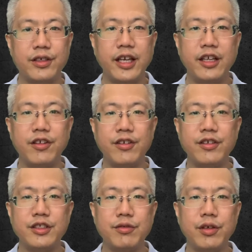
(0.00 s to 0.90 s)
Okay,
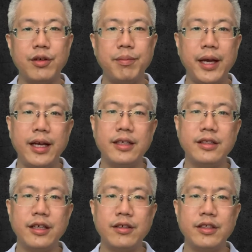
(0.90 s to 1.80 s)
learners, we're back
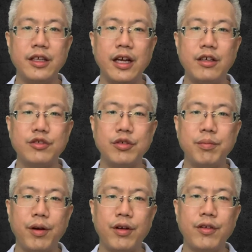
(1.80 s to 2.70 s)
now in the outro
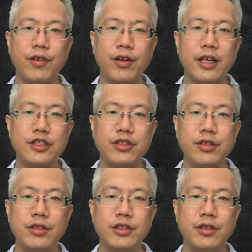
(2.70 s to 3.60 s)
part of our
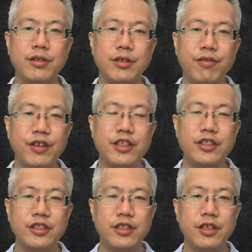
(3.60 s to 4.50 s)
lecture. So you
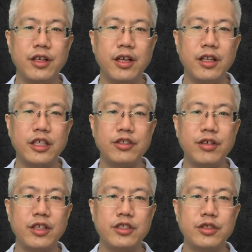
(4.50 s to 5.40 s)
finished a lecture
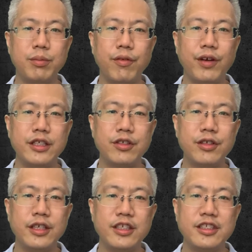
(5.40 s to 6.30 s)
on unsupervised
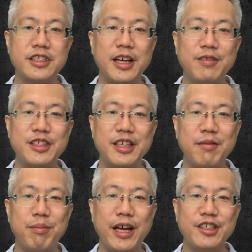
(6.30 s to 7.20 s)
learning. It's time to
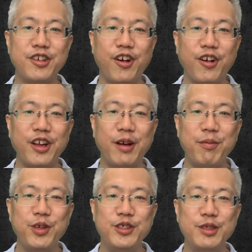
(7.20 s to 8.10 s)
get back to Arnab,